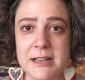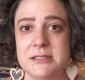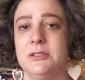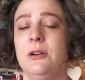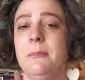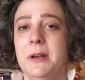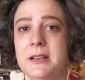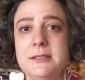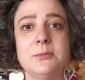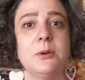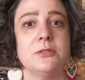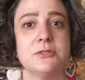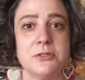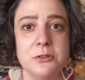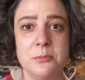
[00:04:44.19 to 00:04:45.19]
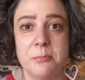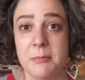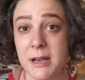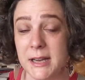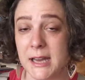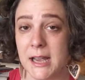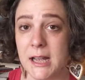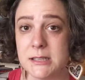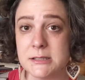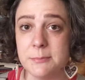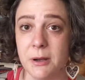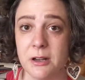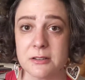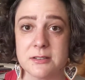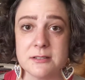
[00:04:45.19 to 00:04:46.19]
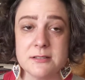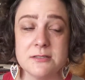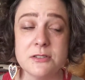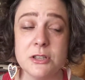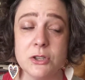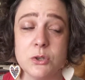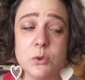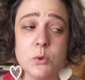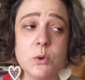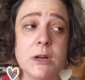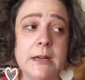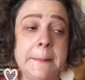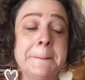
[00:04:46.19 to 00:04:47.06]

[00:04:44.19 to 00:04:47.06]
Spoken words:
so I may as well scoop my cat's boxes too.